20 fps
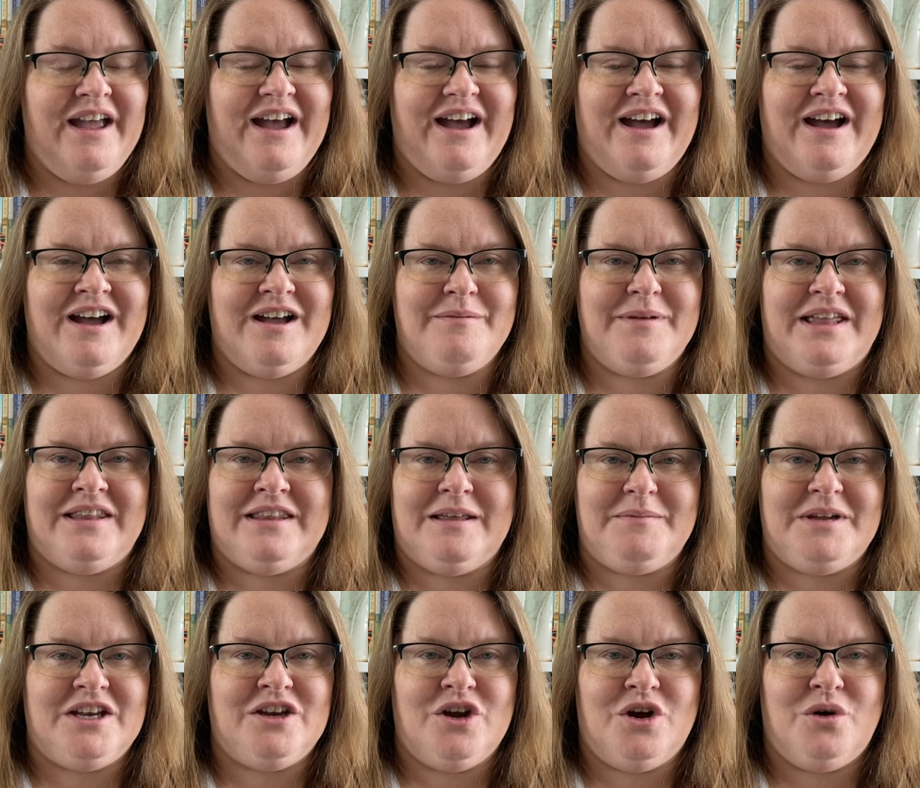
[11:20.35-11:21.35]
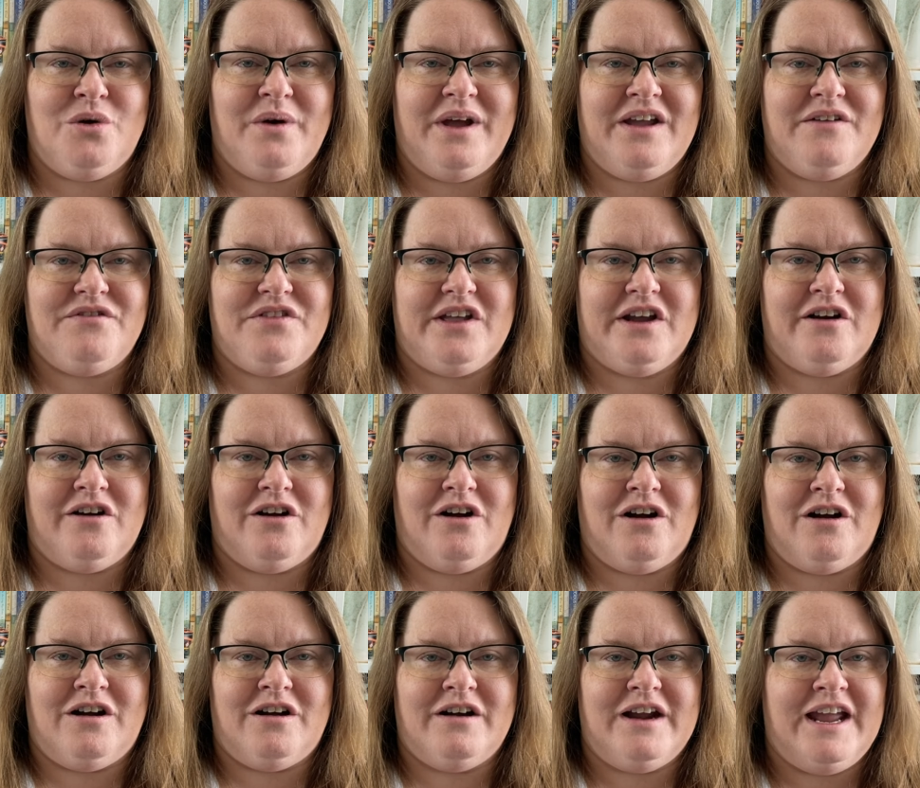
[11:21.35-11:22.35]
um, and let me know if there
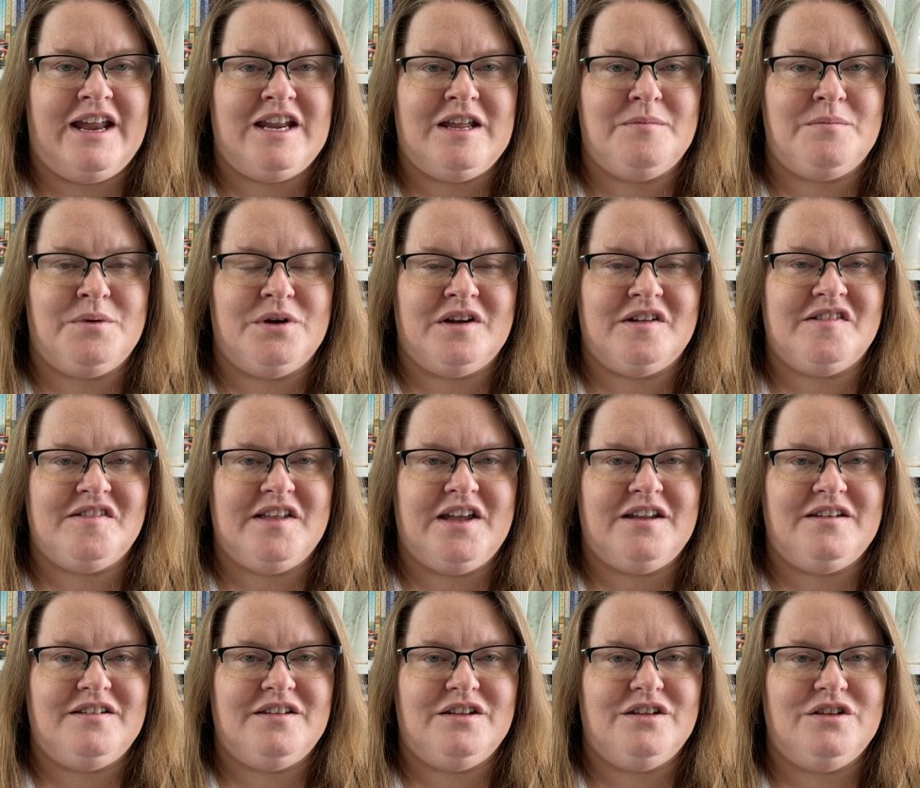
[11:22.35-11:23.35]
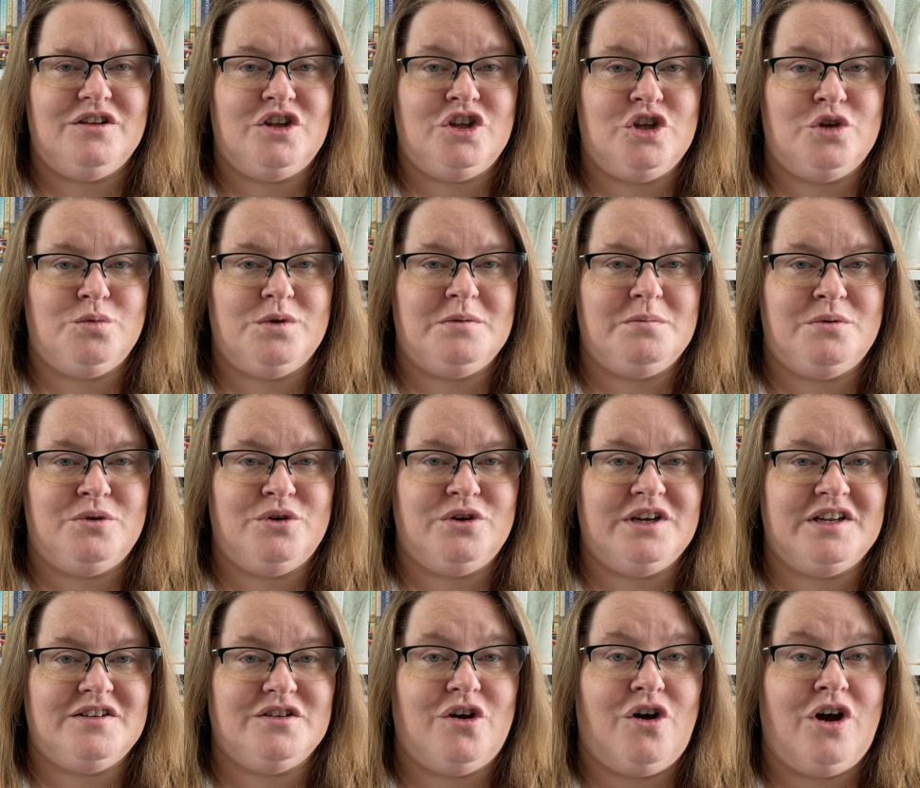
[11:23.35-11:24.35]
are any books that you would
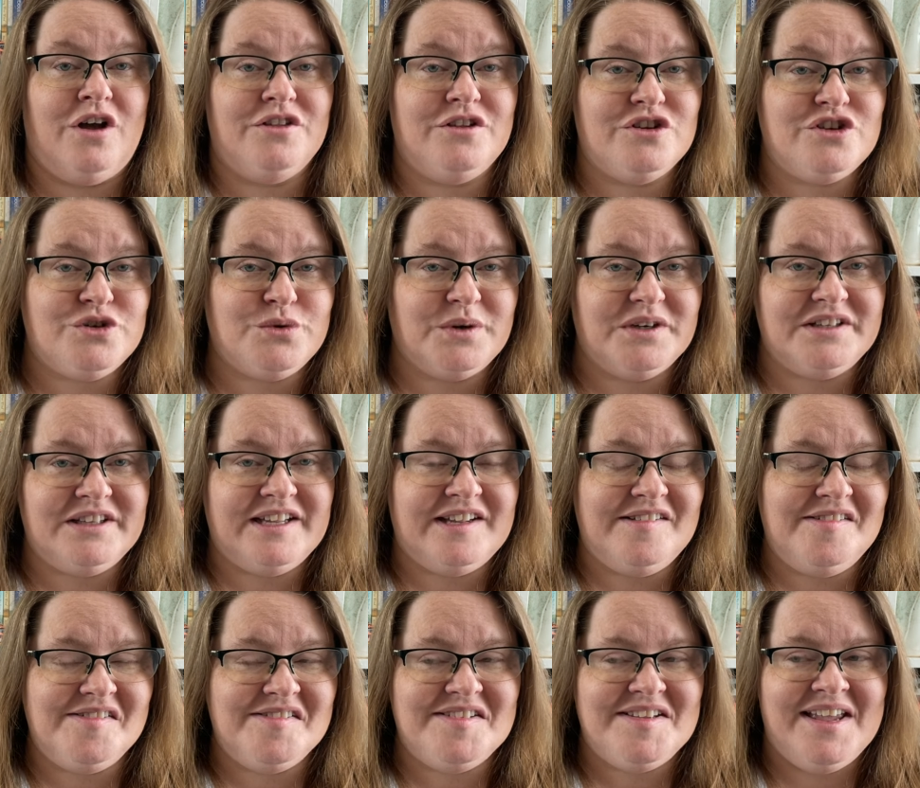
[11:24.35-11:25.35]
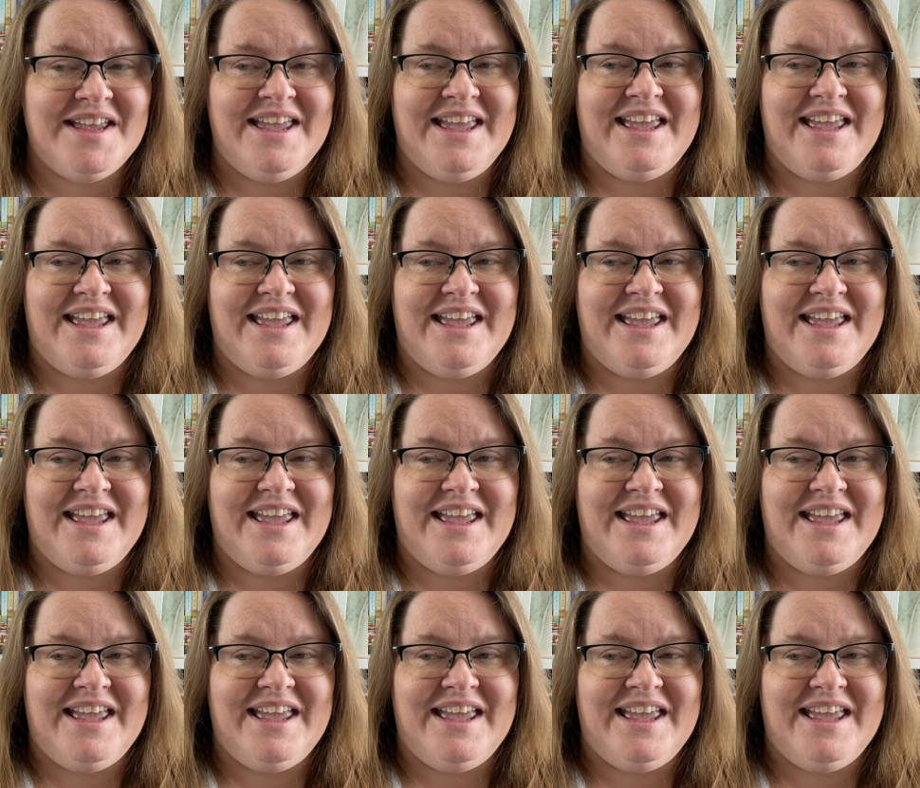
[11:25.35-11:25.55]
put on the short list,